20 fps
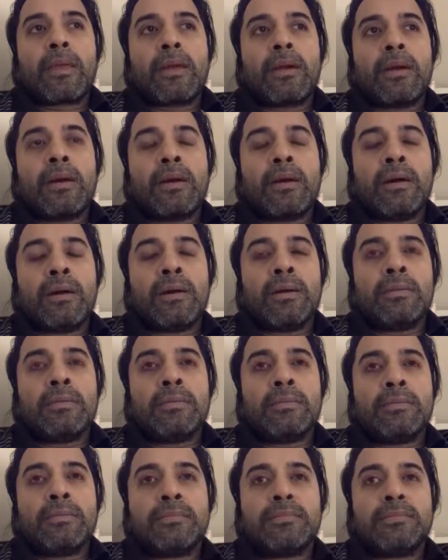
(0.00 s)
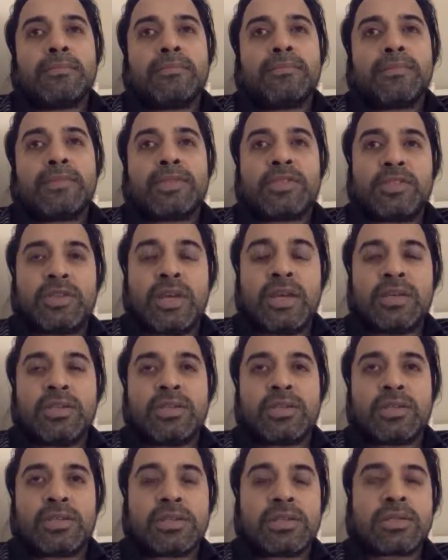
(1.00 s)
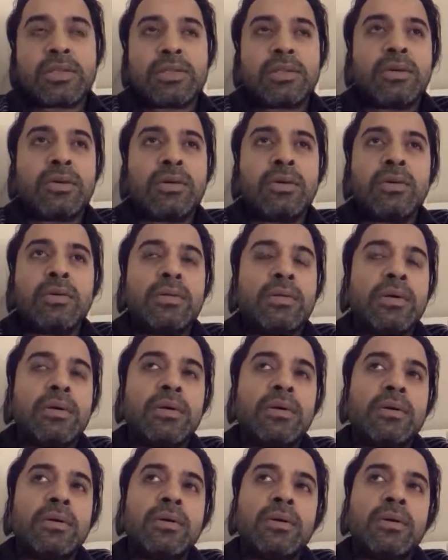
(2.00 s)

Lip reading: um, changes or the